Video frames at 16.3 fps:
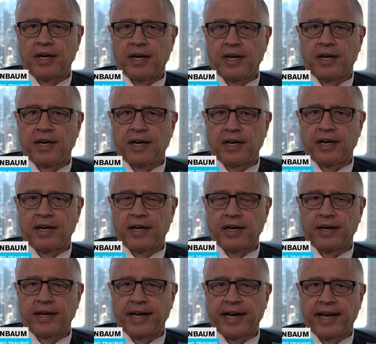
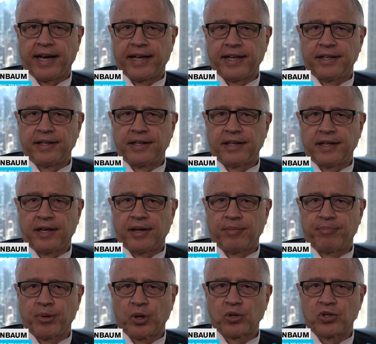And
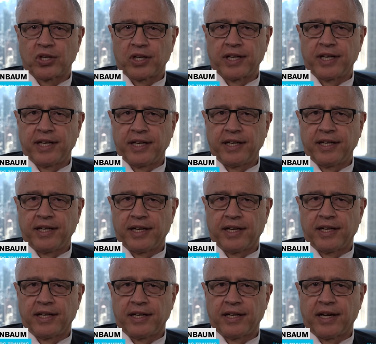personally,
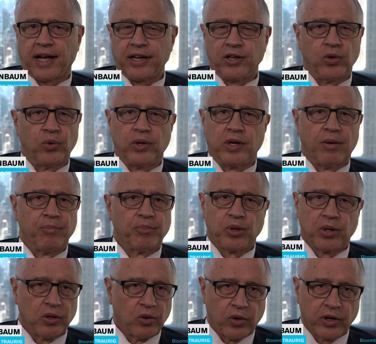I knew a number
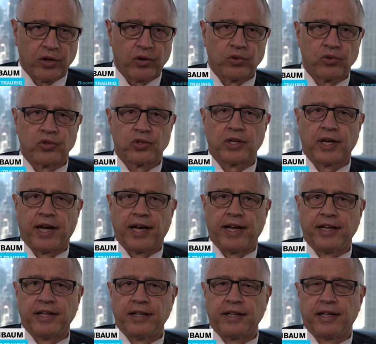of the lawyers,
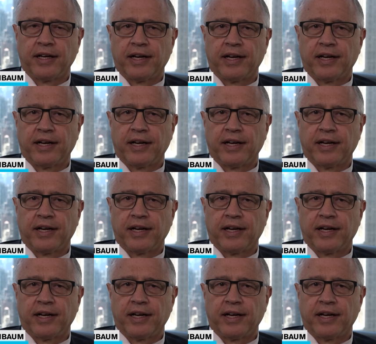and